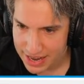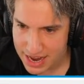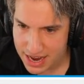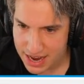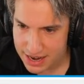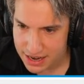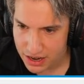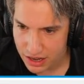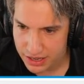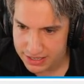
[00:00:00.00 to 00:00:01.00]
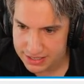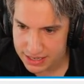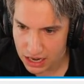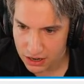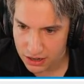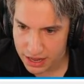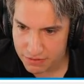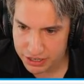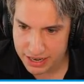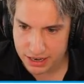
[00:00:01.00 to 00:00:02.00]
And you can see
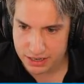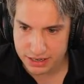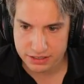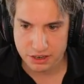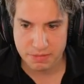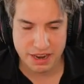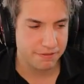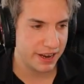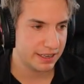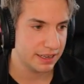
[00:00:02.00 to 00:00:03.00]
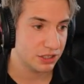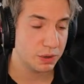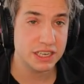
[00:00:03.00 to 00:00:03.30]
everything is going to be affected. So